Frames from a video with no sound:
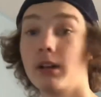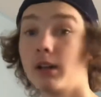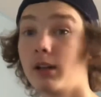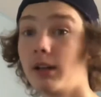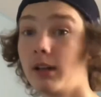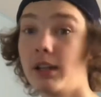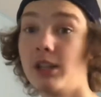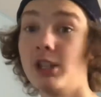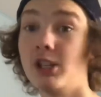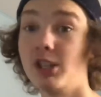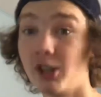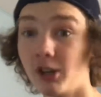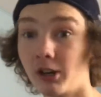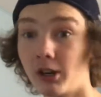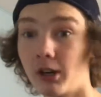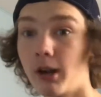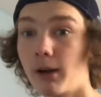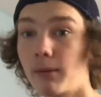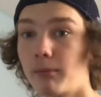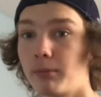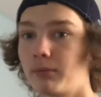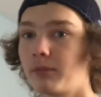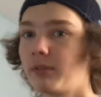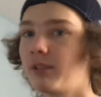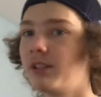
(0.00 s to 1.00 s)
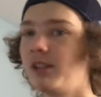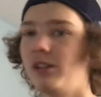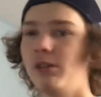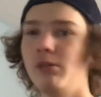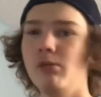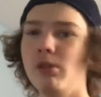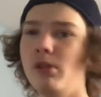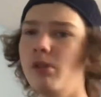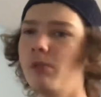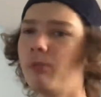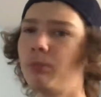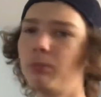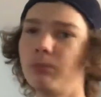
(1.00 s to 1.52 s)
in Europe.
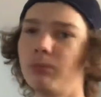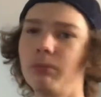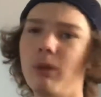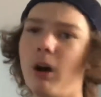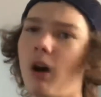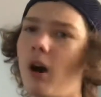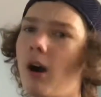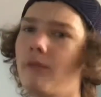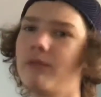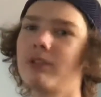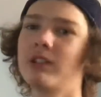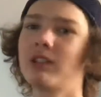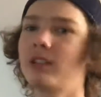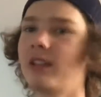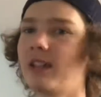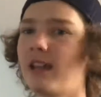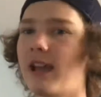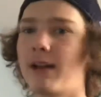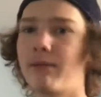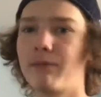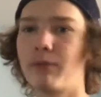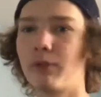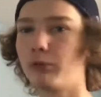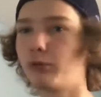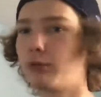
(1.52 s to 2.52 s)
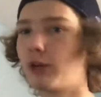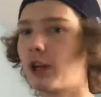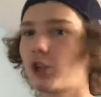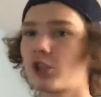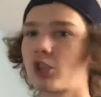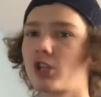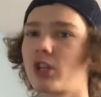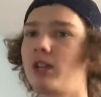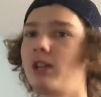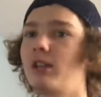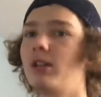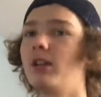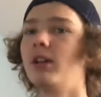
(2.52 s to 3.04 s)
You obviously have the
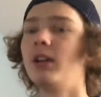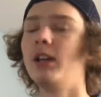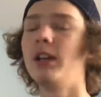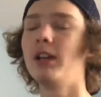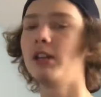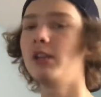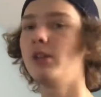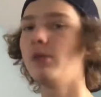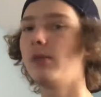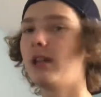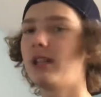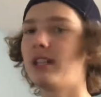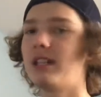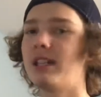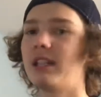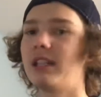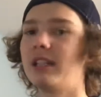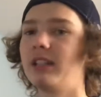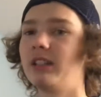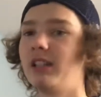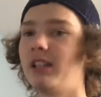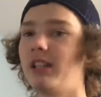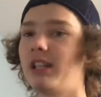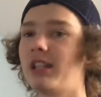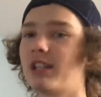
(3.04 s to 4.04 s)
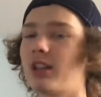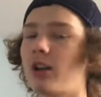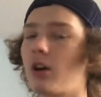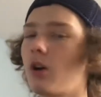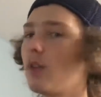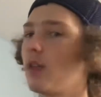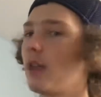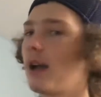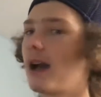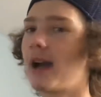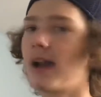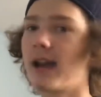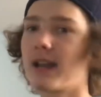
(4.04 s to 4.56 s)
Russian U18 leagues and all
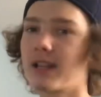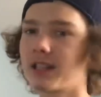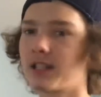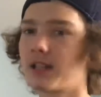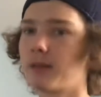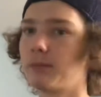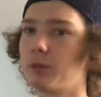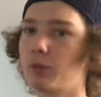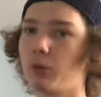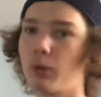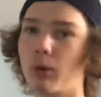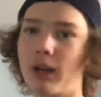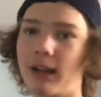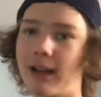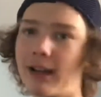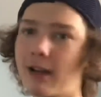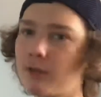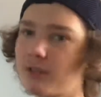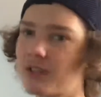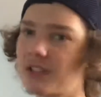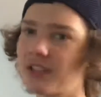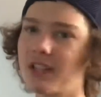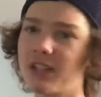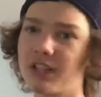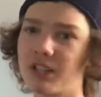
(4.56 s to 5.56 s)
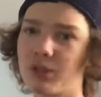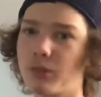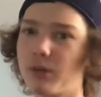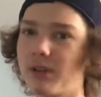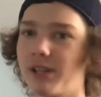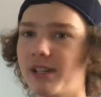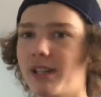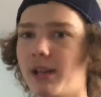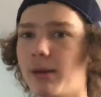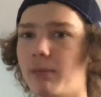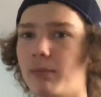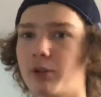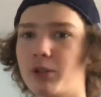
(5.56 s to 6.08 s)
that as number 1. I would say Sweden
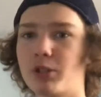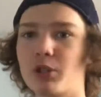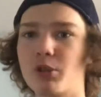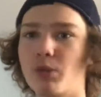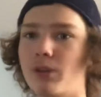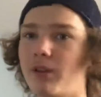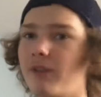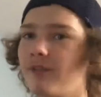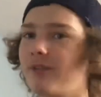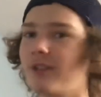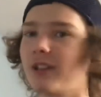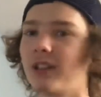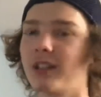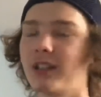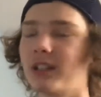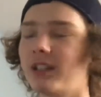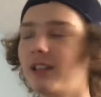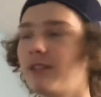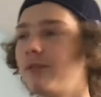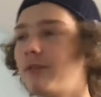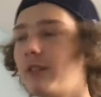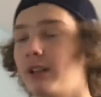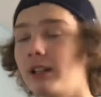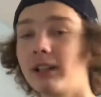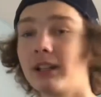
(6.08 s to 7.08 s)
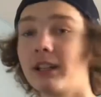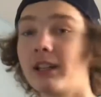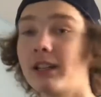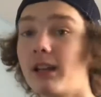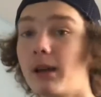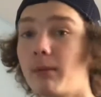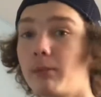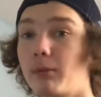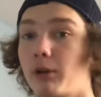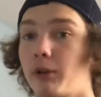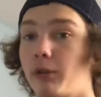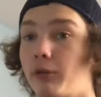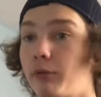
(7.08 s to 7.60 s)
number 2 and Finland
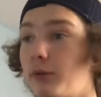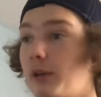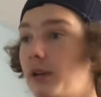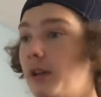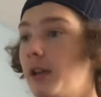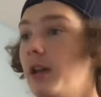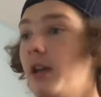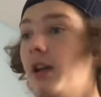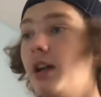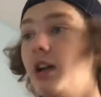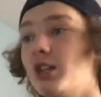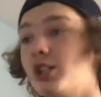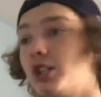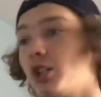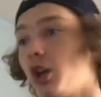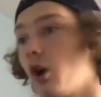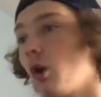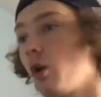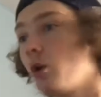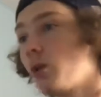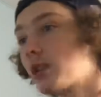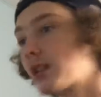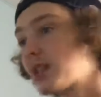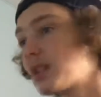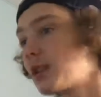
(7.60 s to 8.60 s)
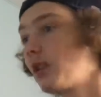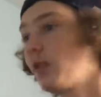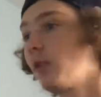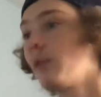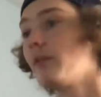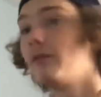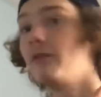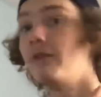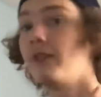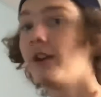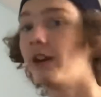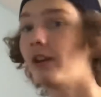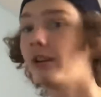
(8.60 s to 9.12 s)
number 3. So still
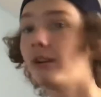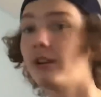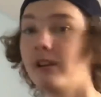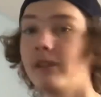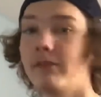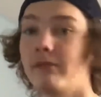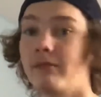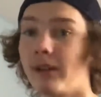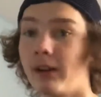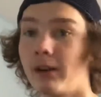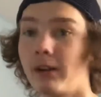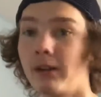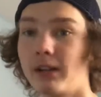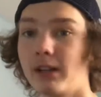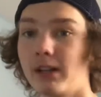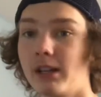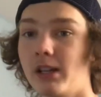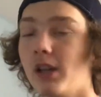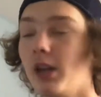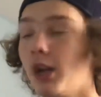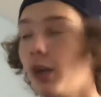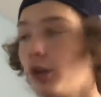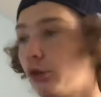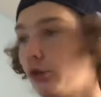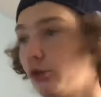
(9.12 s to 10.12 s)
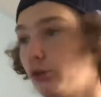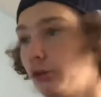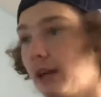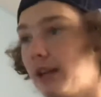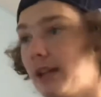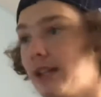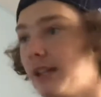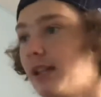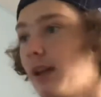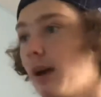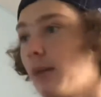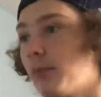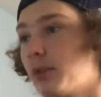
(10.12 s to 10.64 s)
very, very
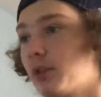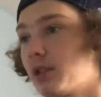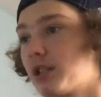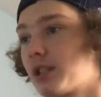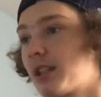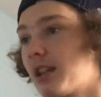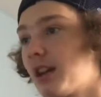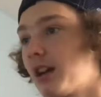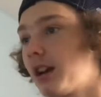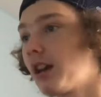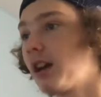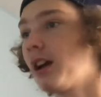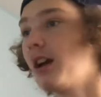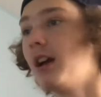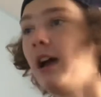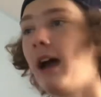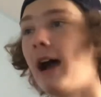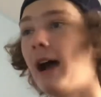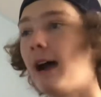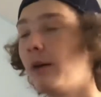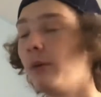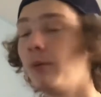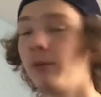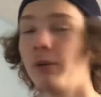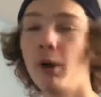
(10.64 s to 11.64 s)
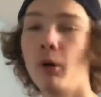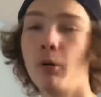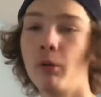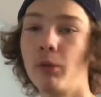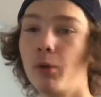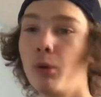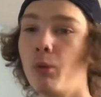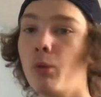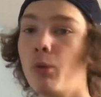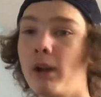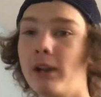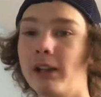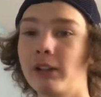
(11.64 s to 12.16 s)
great numbers there. I don't know the
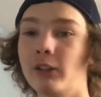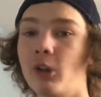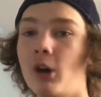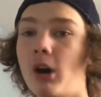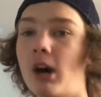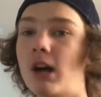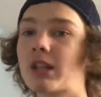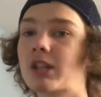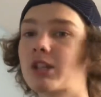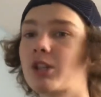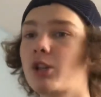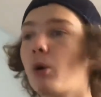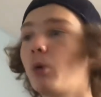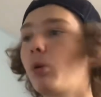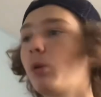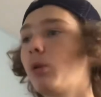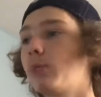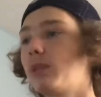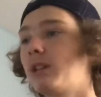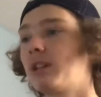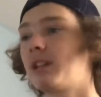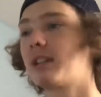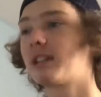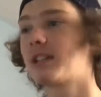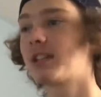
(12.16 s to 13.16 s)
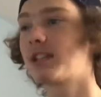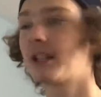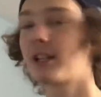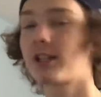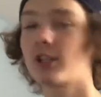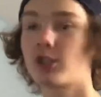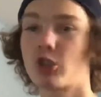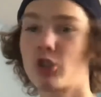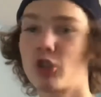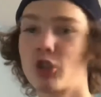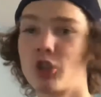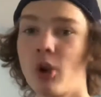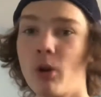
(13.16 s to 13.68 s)
win-loss total because it
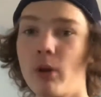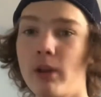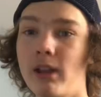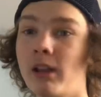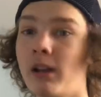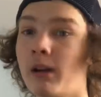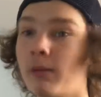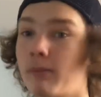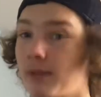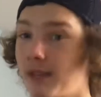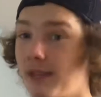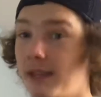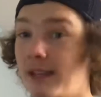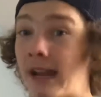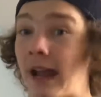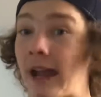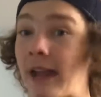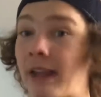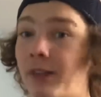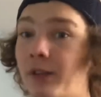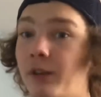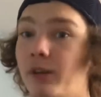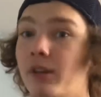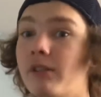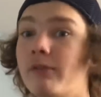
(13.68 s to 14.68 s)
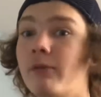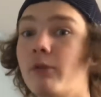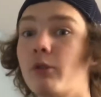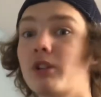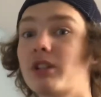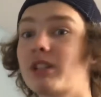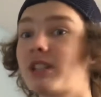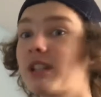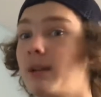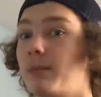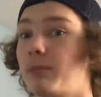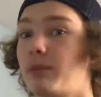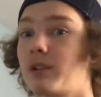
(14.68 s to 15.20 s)
doesn't show it here, but the .934
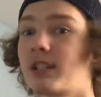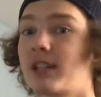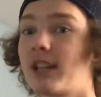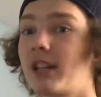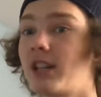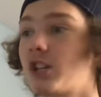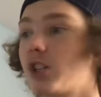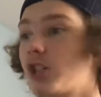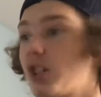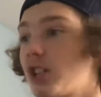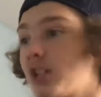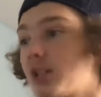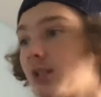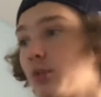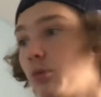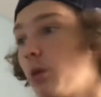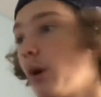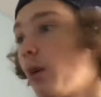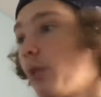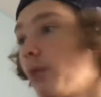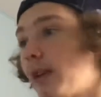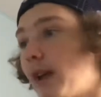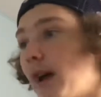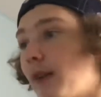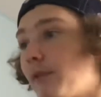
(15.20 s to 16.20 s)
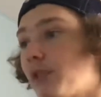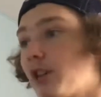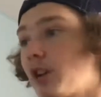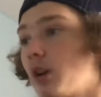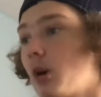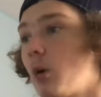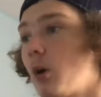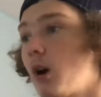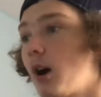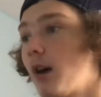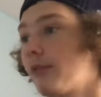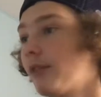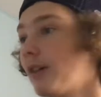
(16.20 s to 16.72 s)
save percentage is what we have to go
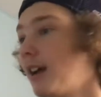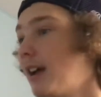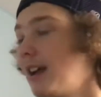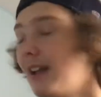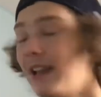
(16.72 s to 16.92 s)
off.